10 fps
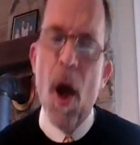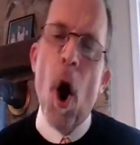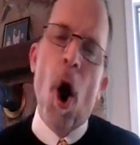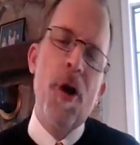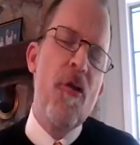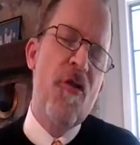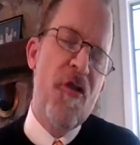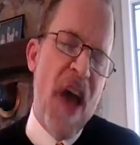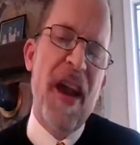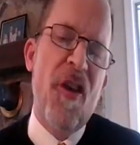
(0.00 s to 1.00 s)
Are you
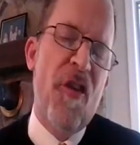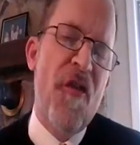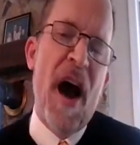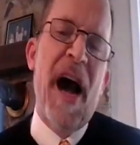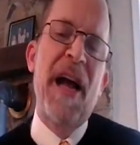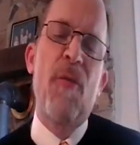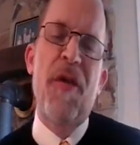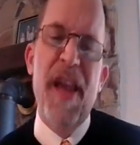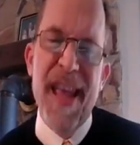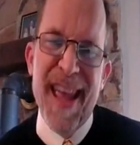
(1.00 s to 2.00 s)
satisfied with
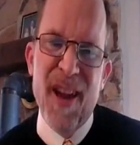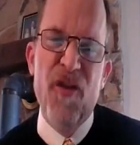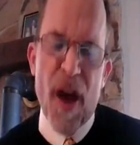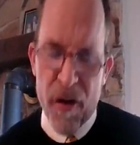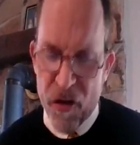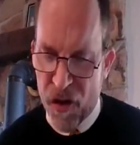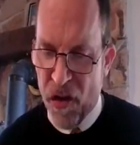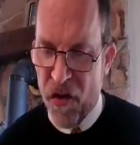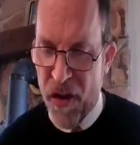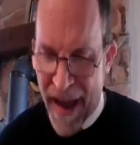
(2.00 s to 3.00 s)
the
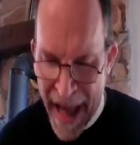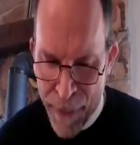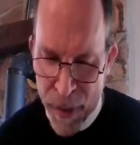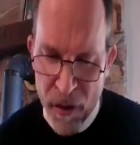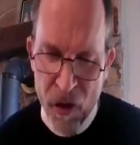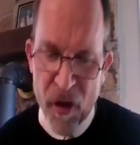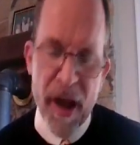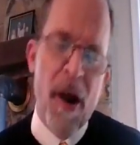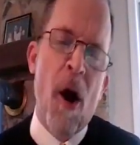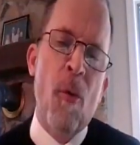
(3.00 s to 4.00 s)
injustice that happens
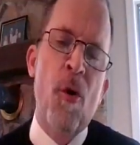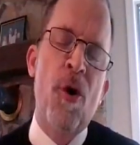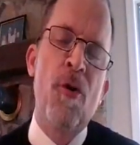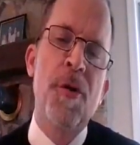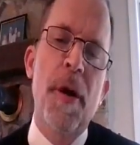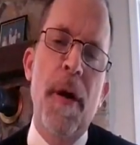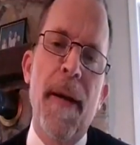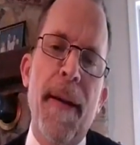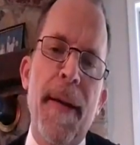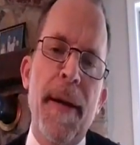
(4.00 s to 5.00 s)
in our world?
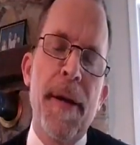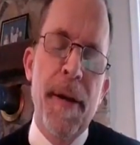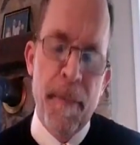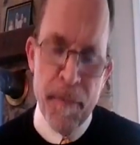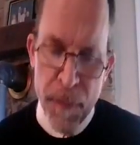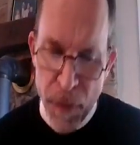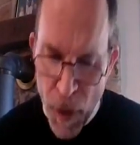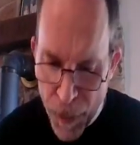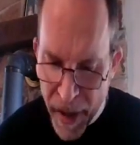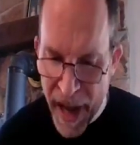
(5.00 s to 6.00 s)
The
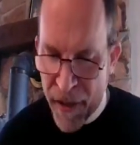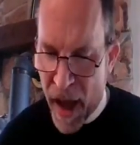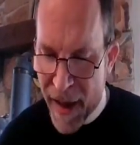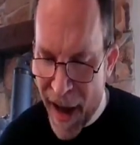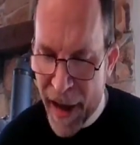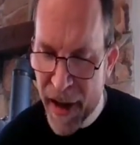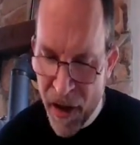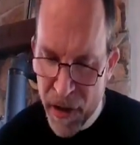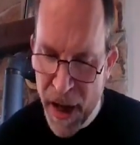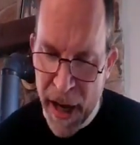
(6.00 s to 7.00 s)
plan that God
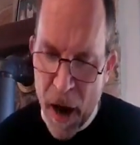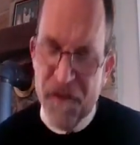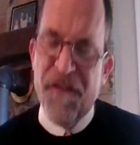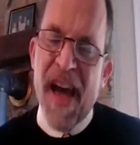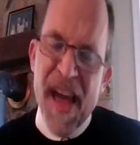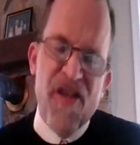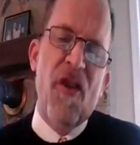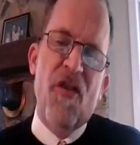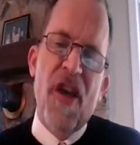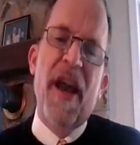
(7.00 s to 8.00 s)
has laid out
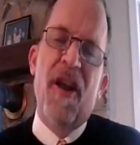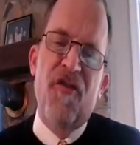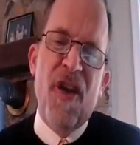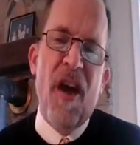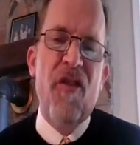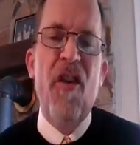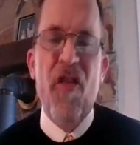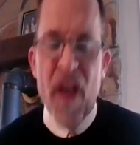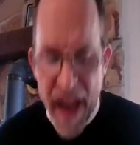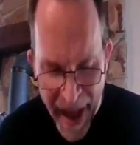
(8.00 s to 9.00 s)
faces that
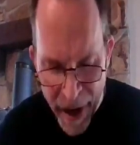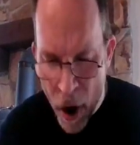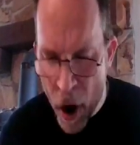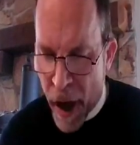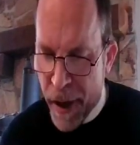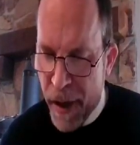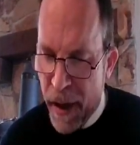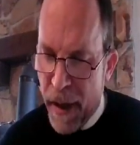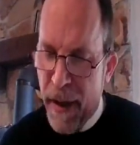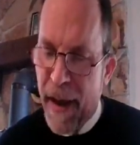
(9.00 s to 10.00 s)
injustice head on
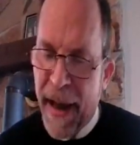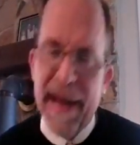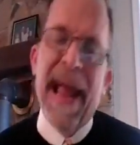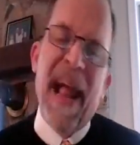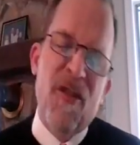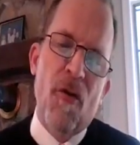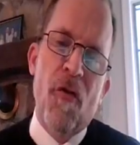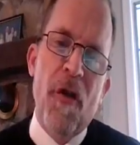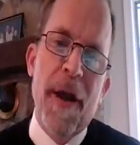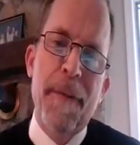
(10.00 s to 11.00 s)
and
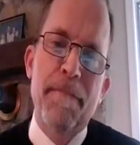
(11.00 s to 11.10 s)
answers it.